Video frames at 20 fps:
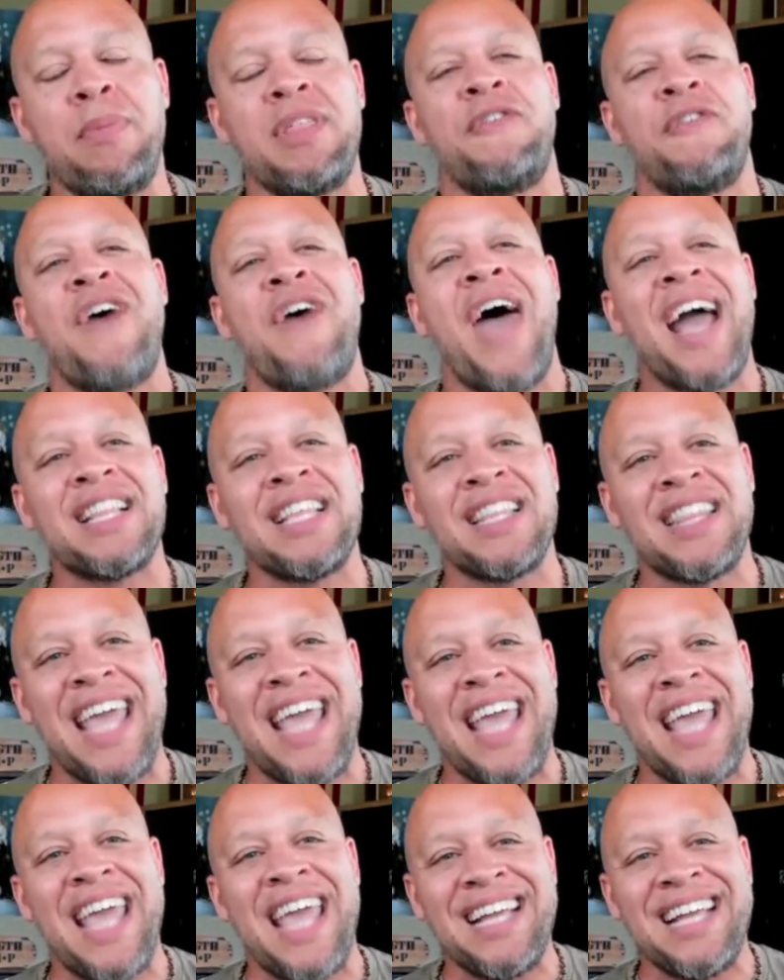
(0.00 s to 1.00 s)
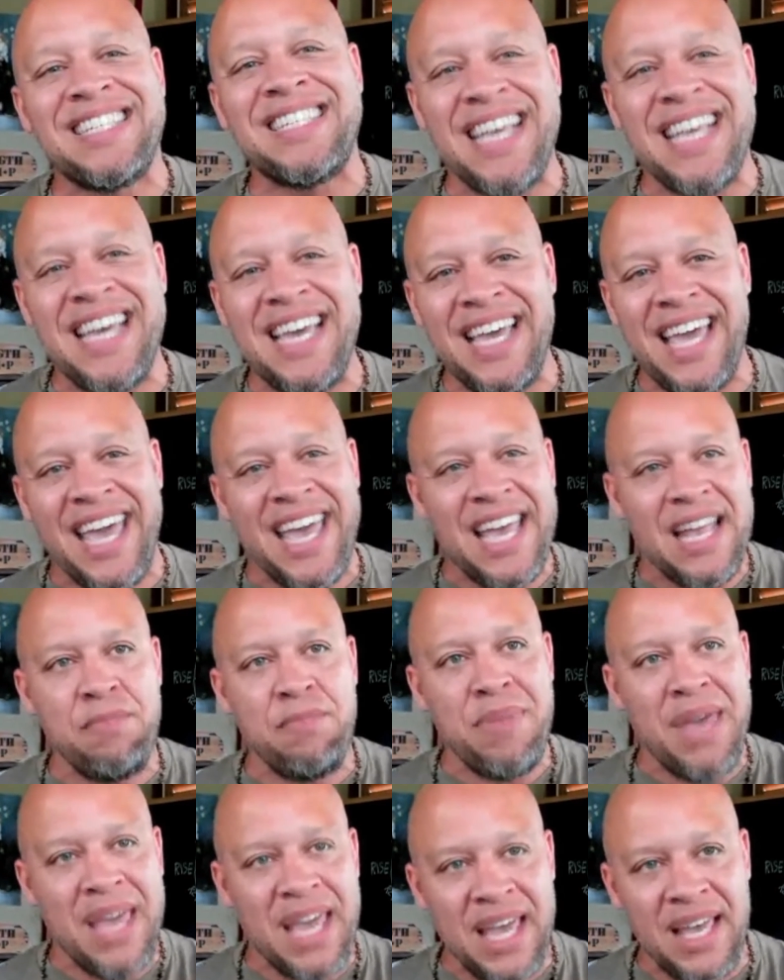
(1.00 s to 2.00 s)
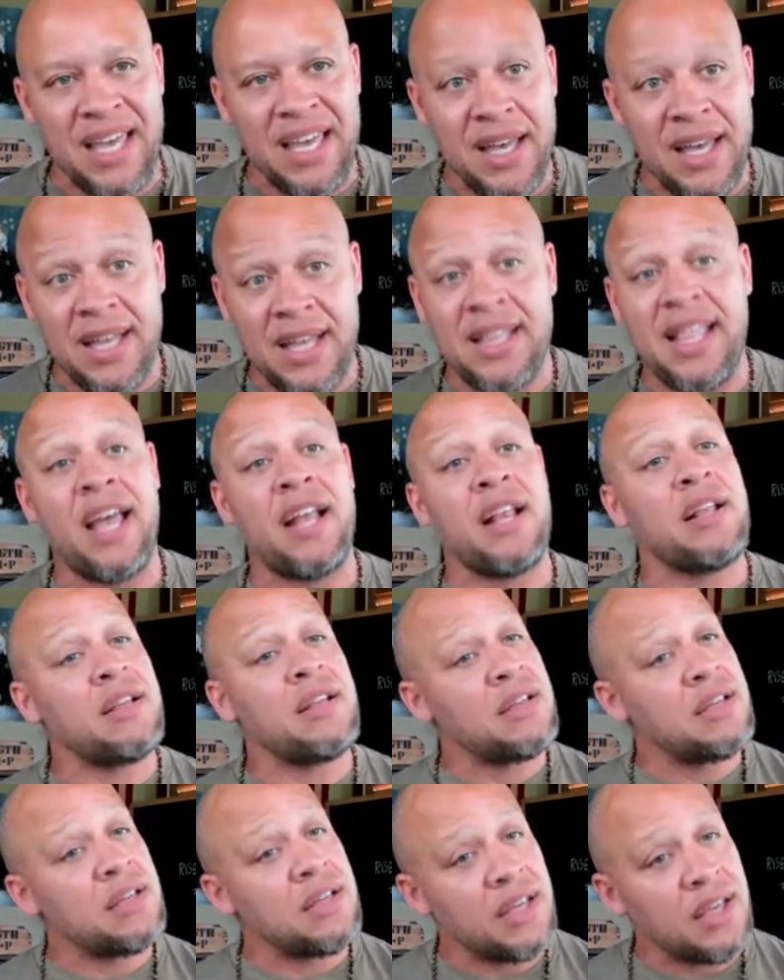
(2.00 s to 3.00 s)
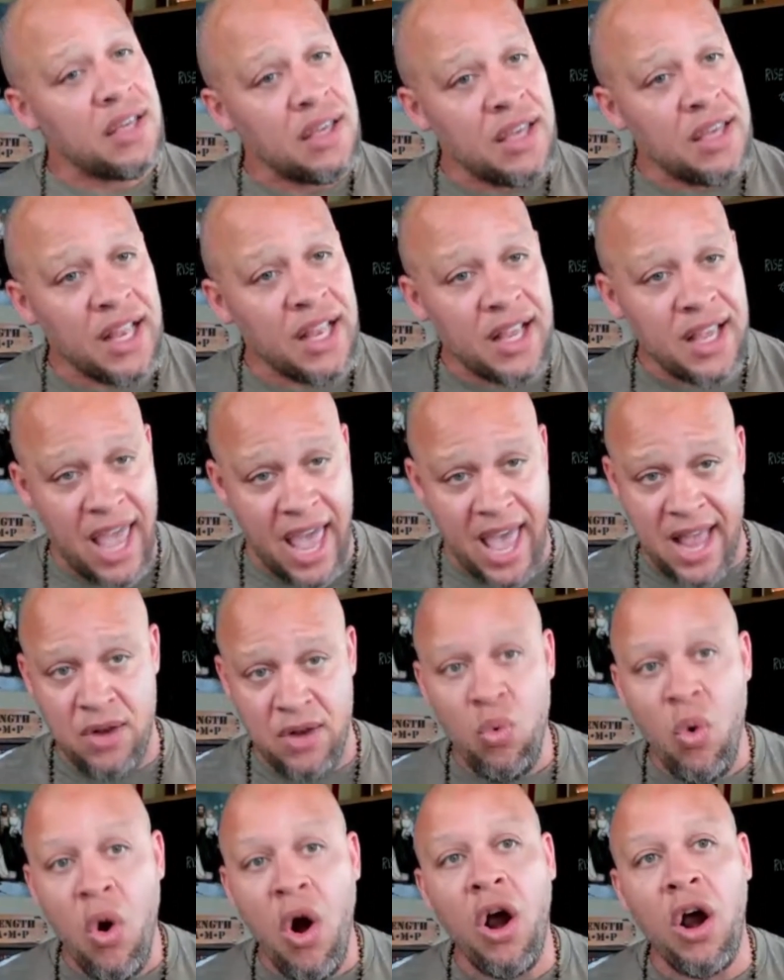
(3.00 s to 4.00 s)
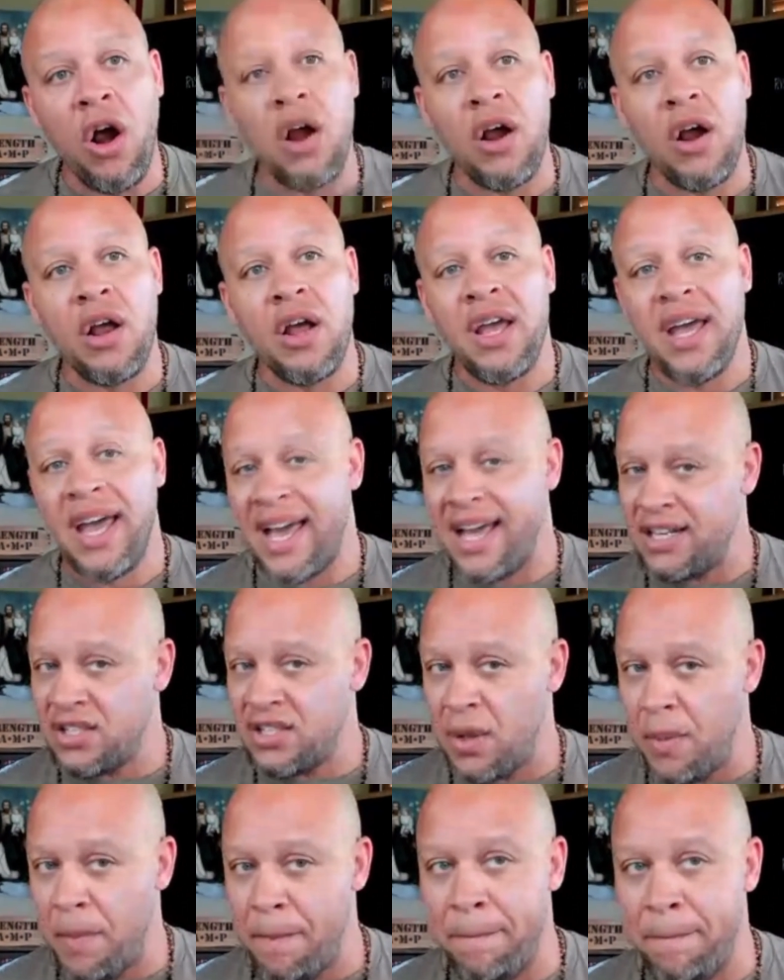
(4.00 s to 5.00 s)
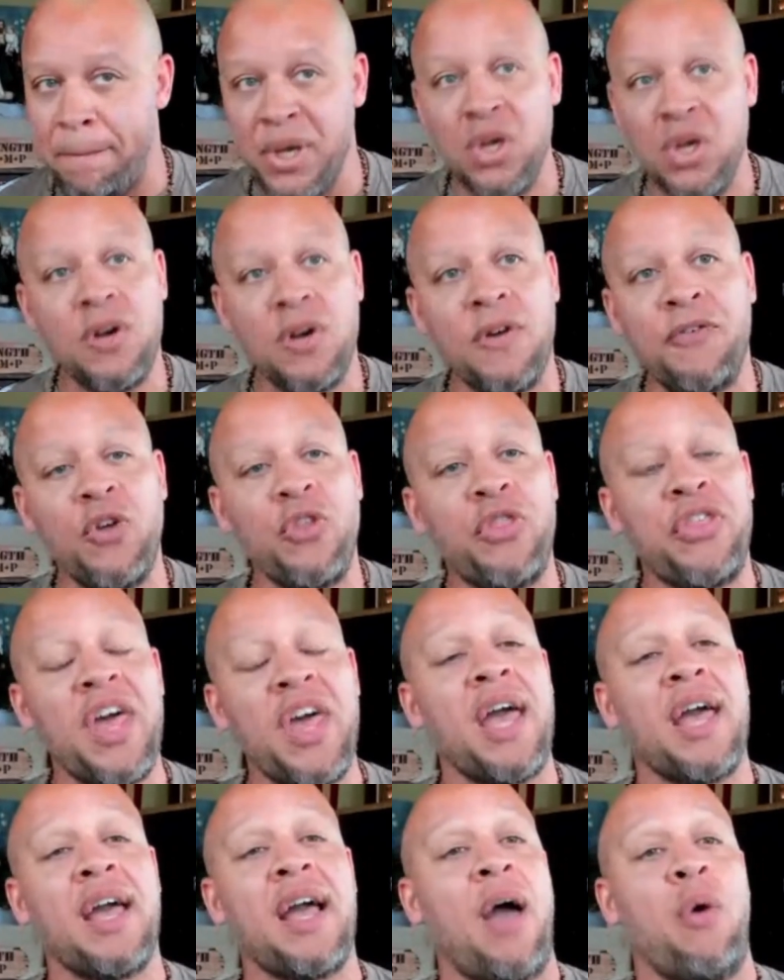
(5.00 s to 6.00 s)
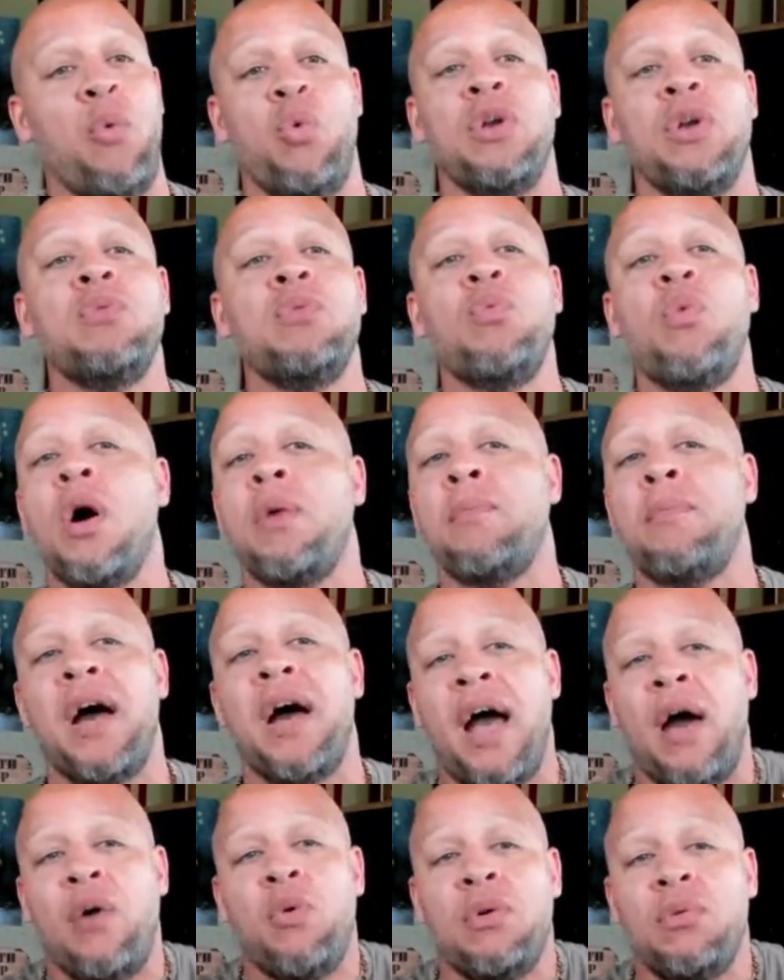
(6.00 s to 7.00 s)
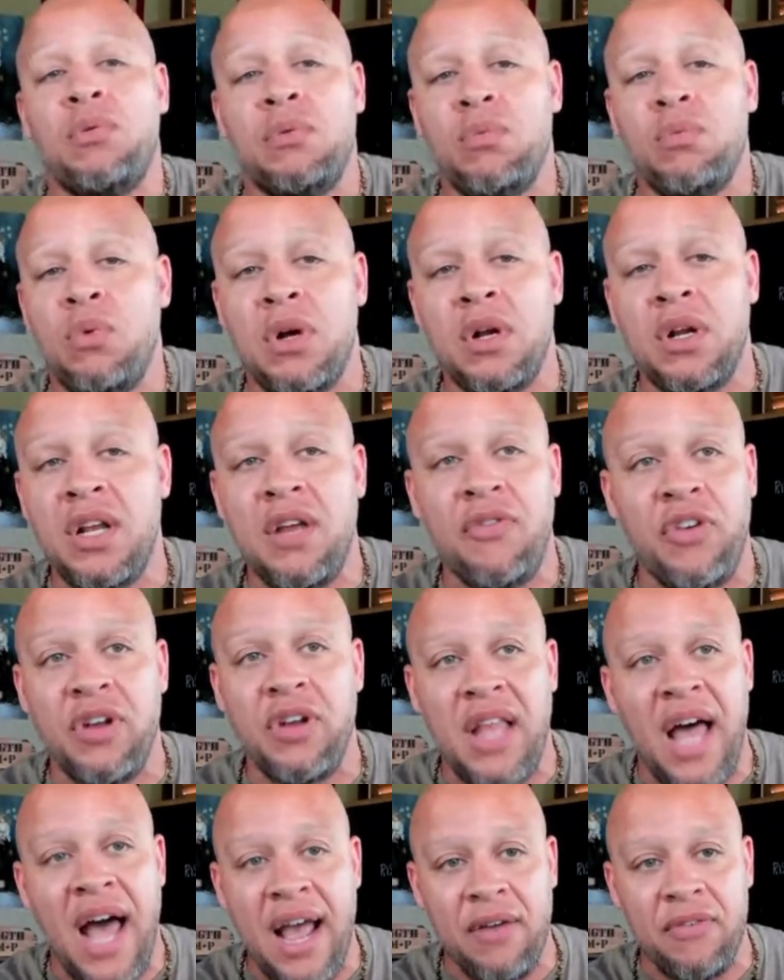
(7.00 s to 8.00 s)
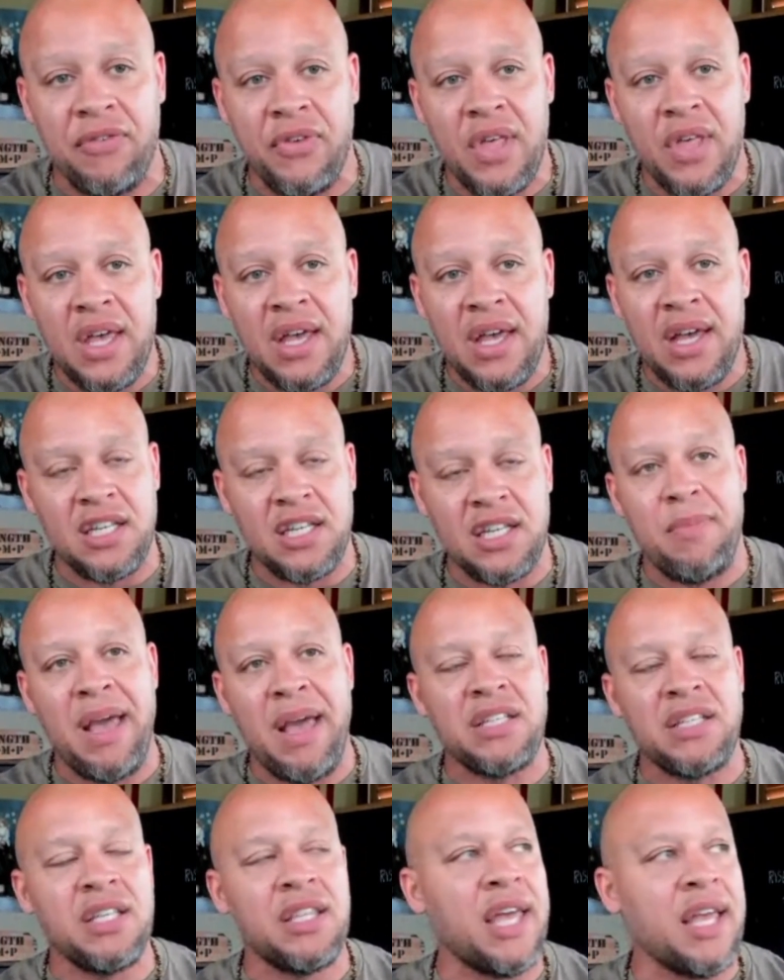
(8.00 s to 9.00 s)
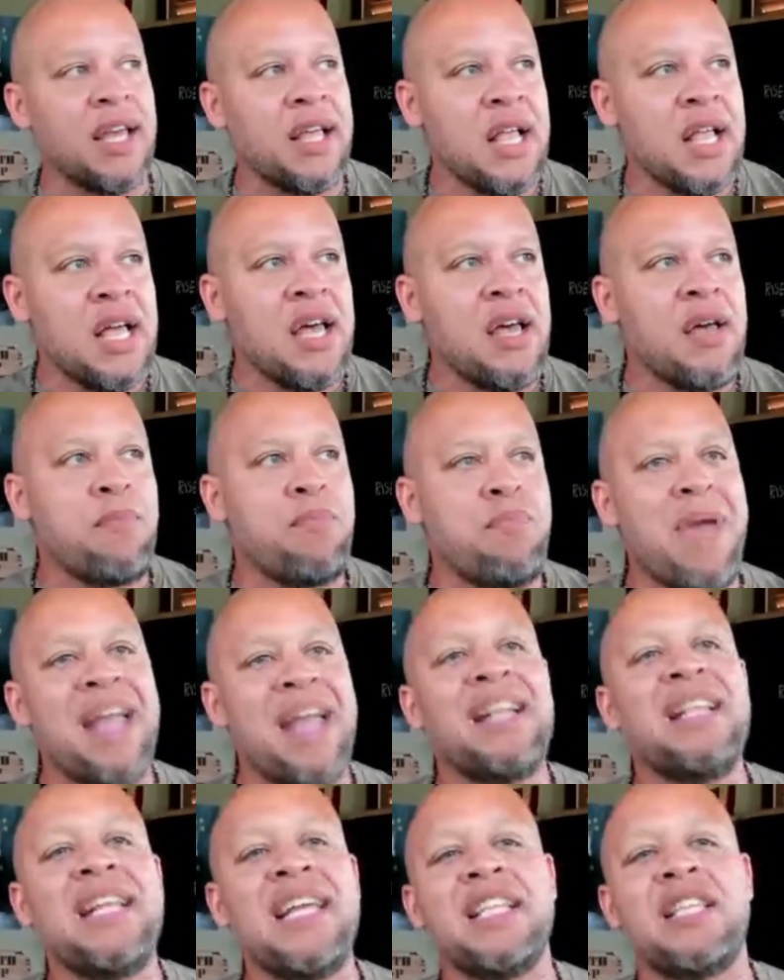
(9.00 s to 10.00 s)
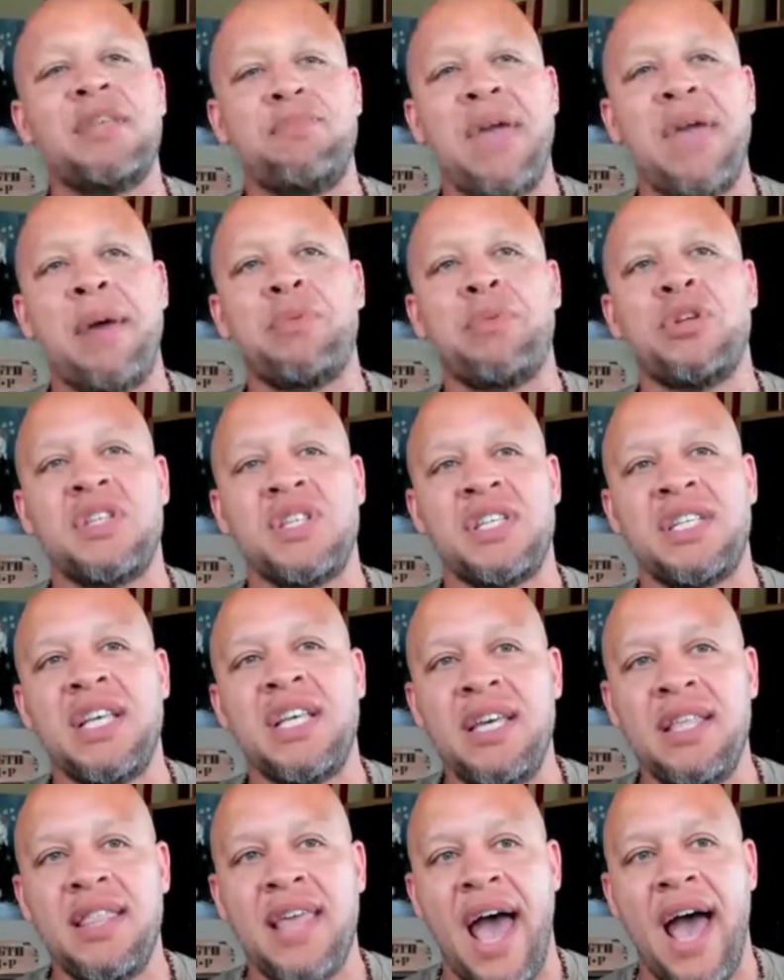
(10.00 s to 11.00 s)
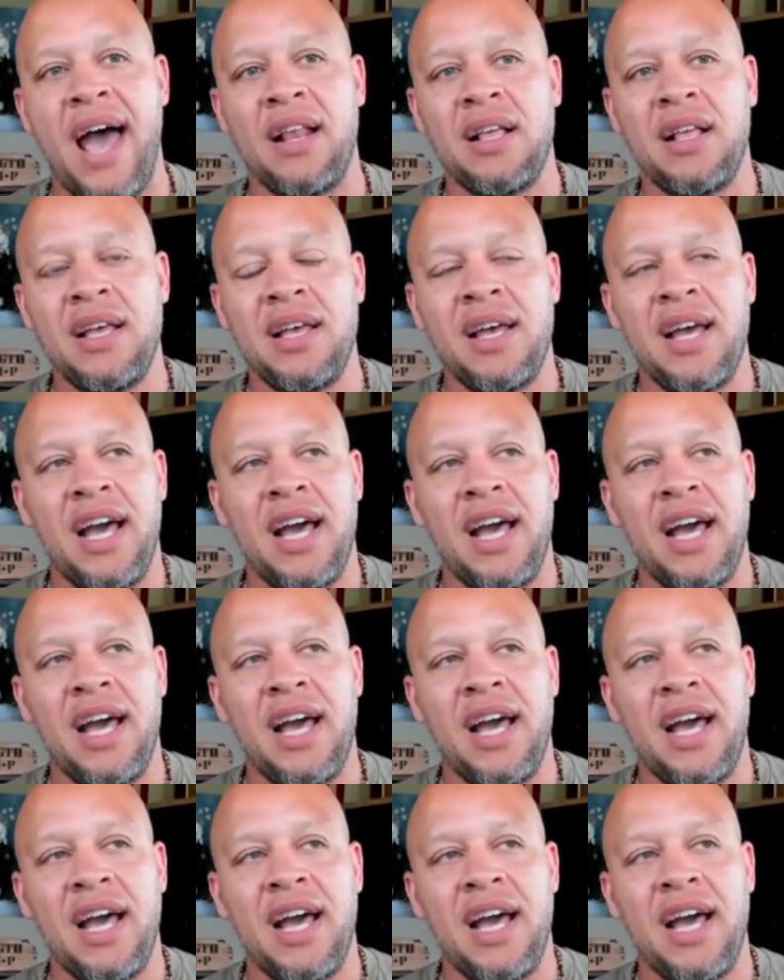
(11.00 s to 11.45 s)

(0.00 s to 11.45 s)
but the fact that they can see in me that it can work and it's a beautiful thing. I wouldn't want my I wouldn't want a different life. It's an amazing thing. Men need to be able to see that.